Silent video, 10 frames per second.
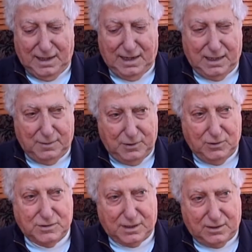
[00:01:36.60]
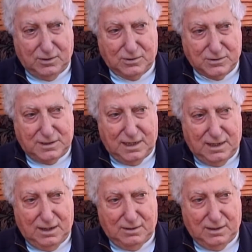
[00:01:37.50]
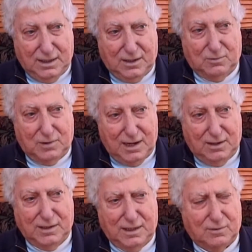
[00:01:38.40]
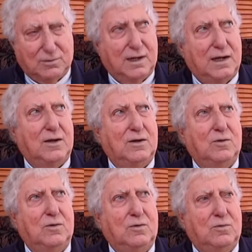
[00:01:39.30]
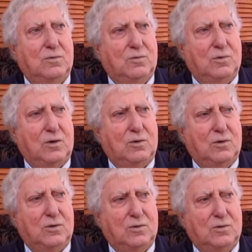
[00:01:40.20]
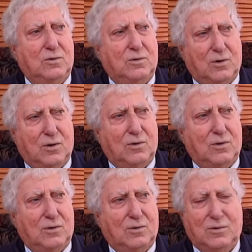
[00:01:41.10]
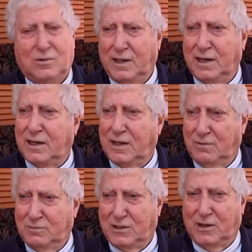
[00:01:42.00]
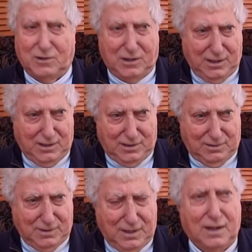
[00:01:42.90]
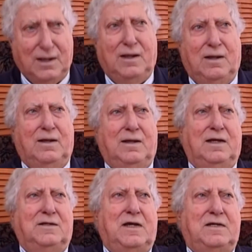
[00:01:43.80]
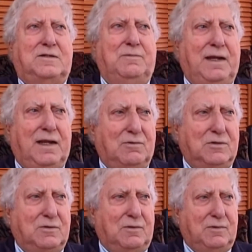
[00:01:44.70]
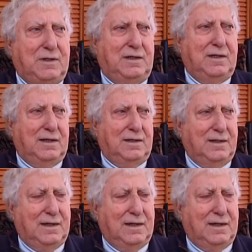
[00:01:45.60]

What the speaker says: And the music goes down and around, whoa, whoa, whoa, whoa, and it comes out here. Seems to me that was what we did.